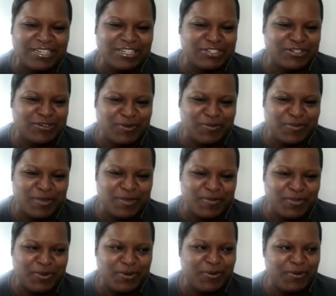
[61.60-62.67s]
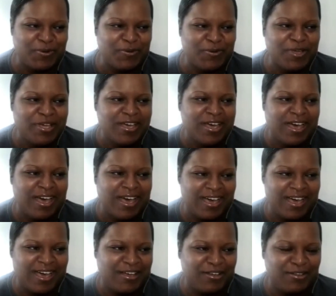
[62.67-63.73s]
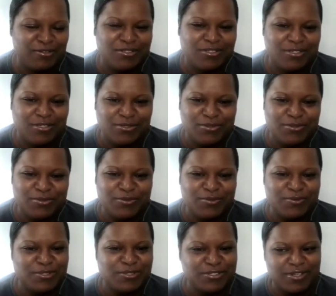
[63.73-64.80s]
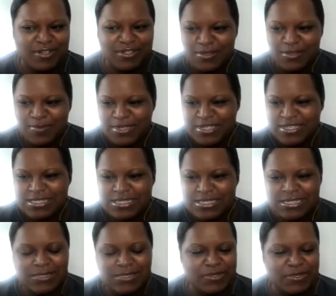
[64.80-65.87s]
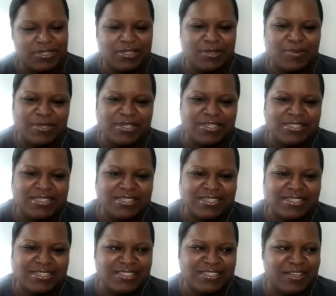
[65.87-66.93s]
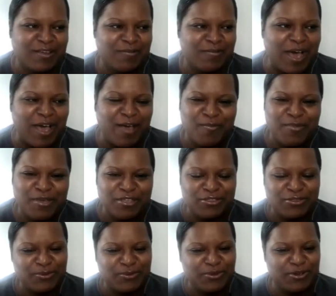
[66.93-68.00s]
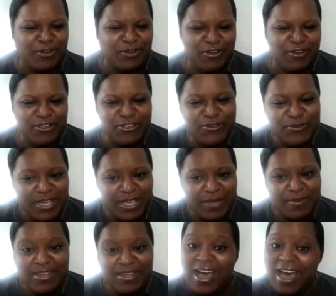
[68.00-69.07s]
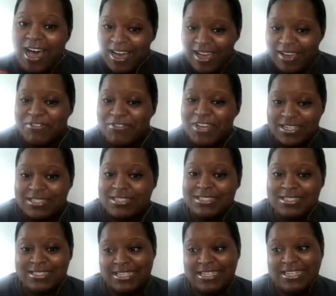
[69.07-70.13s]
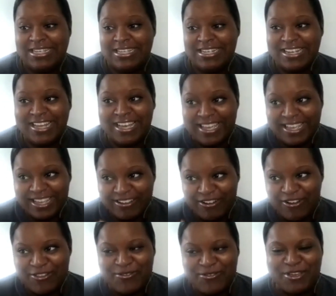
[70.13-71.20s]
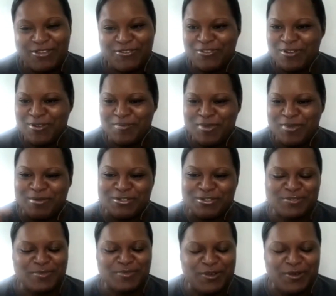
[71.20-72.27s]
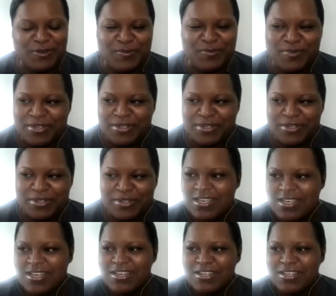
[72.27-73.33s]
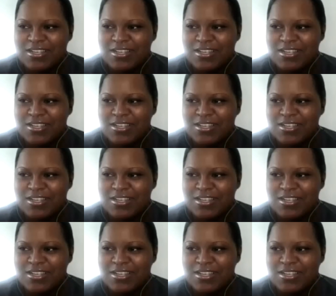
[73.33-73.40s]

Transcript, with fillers: and showing people how to start their business, build their business. I've been through it all. You name it, I've actually done it. Like all the way from publishing my own books